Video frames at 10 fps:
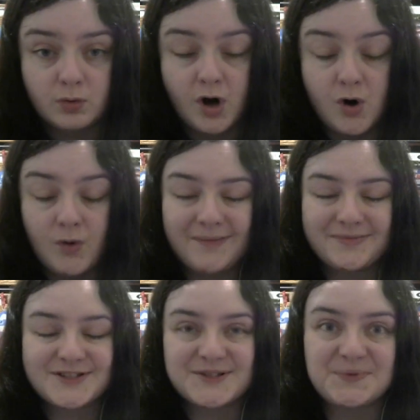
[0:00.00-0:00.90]
Oh, he
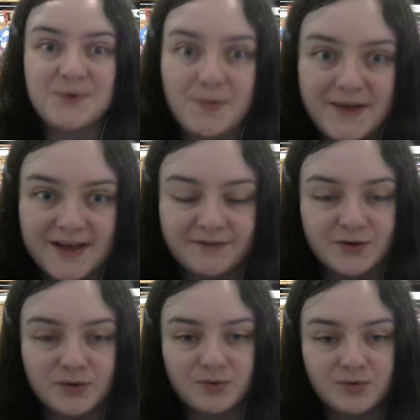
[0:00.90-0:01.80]
was swapping, of
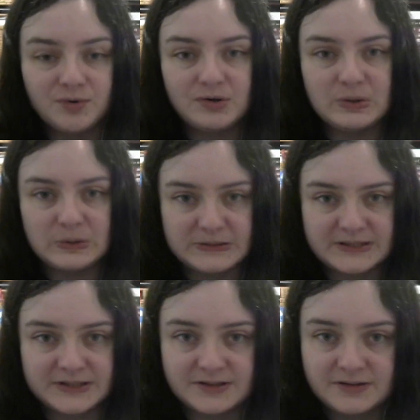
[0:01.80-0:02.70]

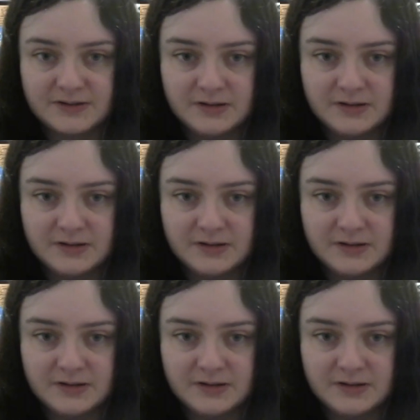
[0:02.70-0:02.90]
course.